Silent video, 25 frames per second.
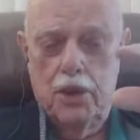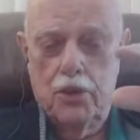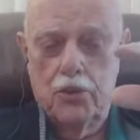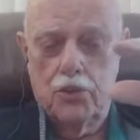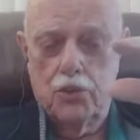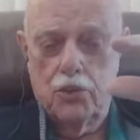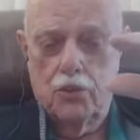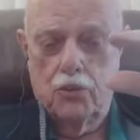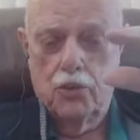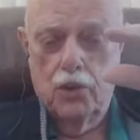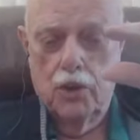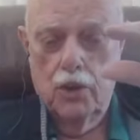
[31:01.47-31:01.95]

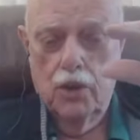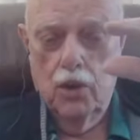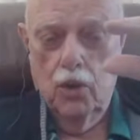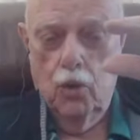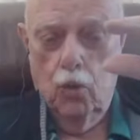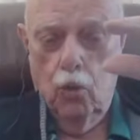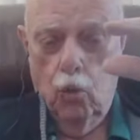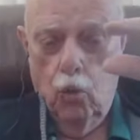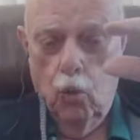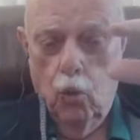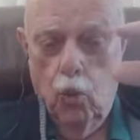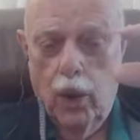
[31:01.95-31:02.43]
piece of
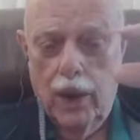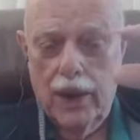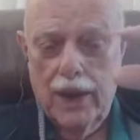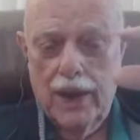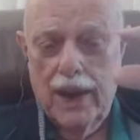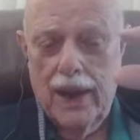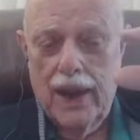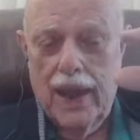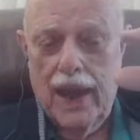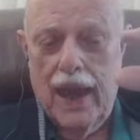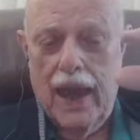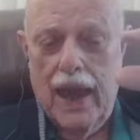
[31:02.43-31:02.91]

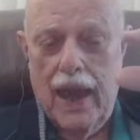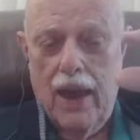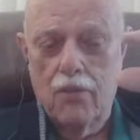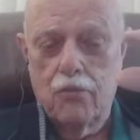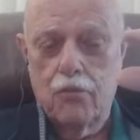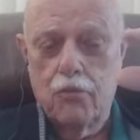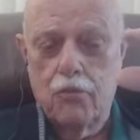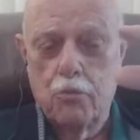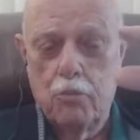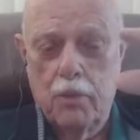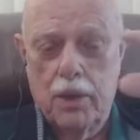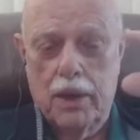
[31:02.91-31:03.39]

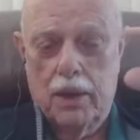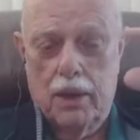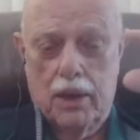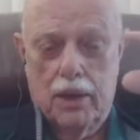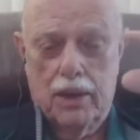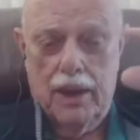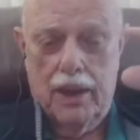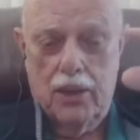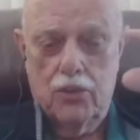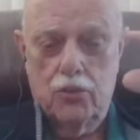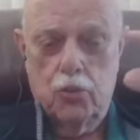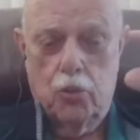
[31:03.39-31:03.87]
1.5
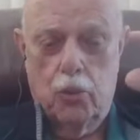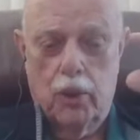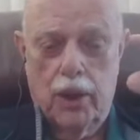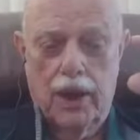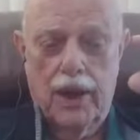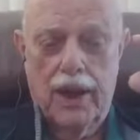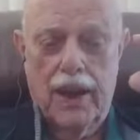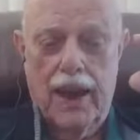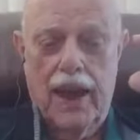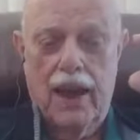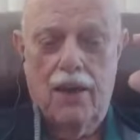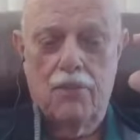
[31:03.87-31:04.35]
mil, that's
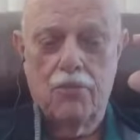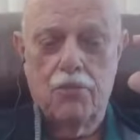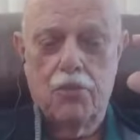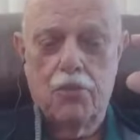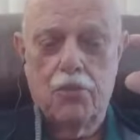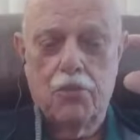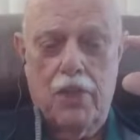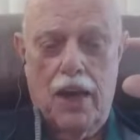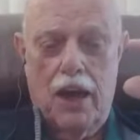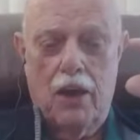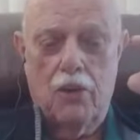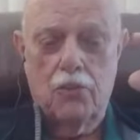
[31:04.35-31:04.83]
1.5
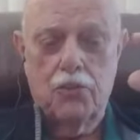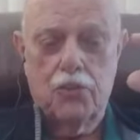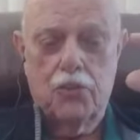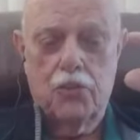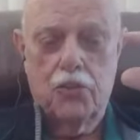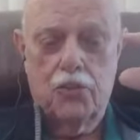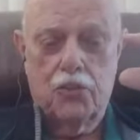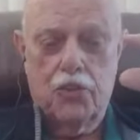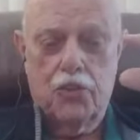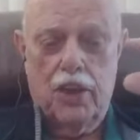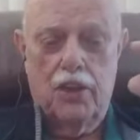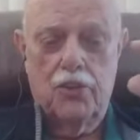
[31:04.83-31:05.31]

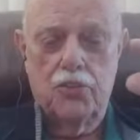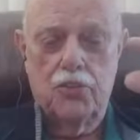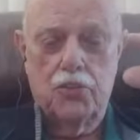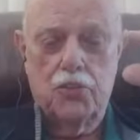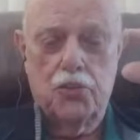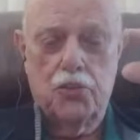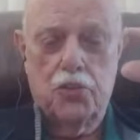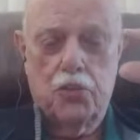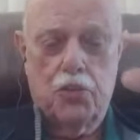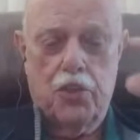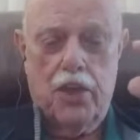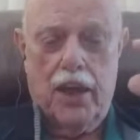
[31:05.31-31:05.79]
thousandths
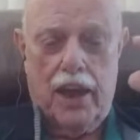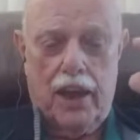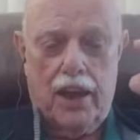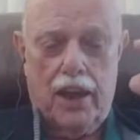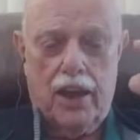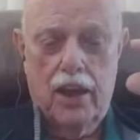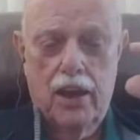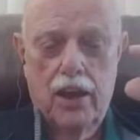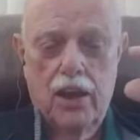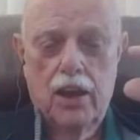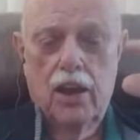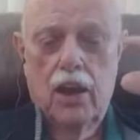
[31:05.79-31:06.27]
inch thick
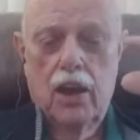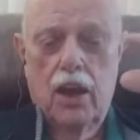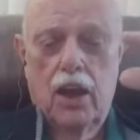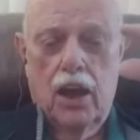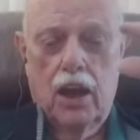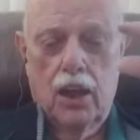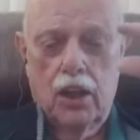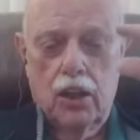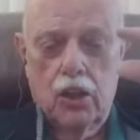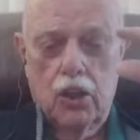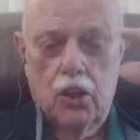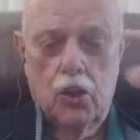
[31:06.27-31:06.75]

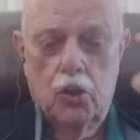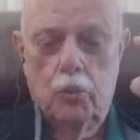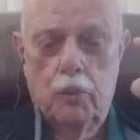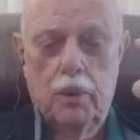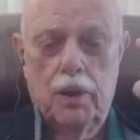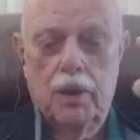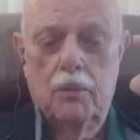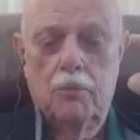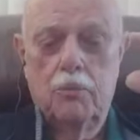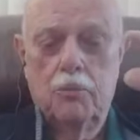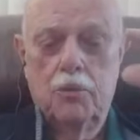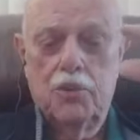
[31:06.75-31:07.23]

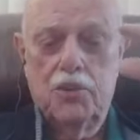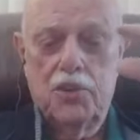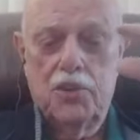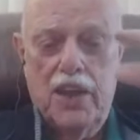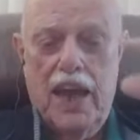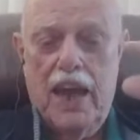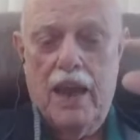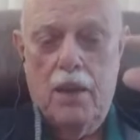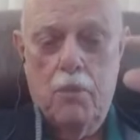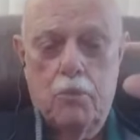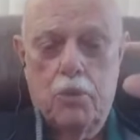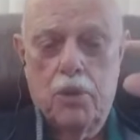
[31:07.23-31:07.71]
aluminum
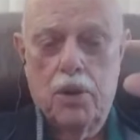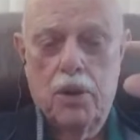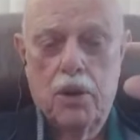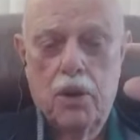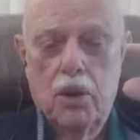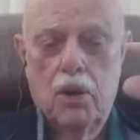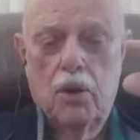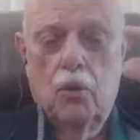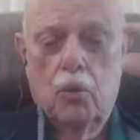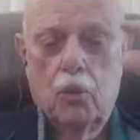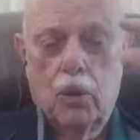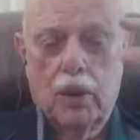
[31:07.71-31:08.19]
tape
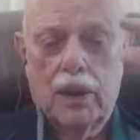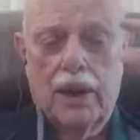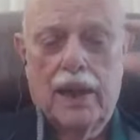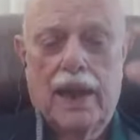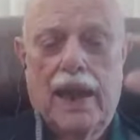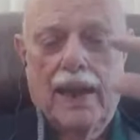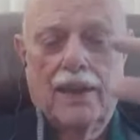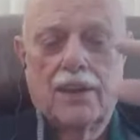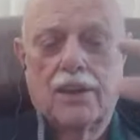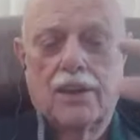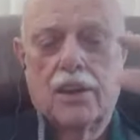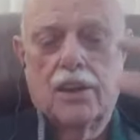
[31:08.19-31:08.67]
will
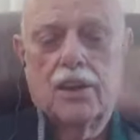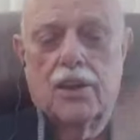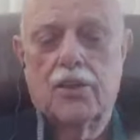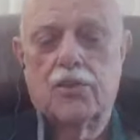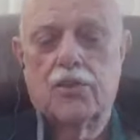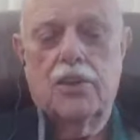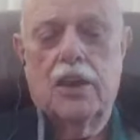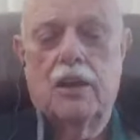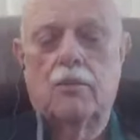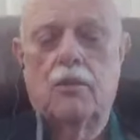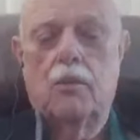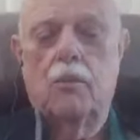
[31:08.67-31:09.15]
handle the
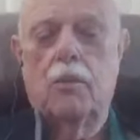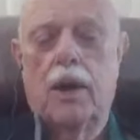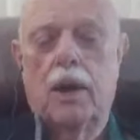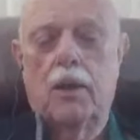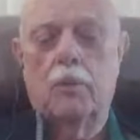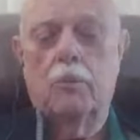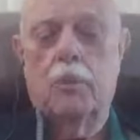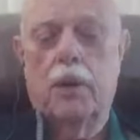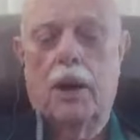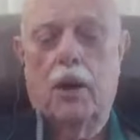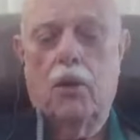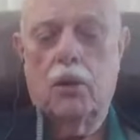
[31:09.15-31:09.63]
same amount
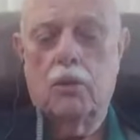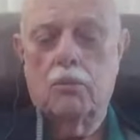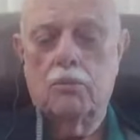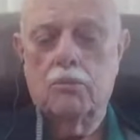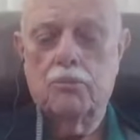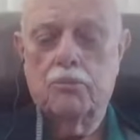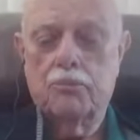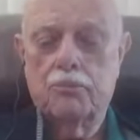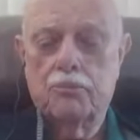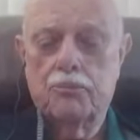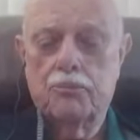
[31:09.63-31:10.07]
of power.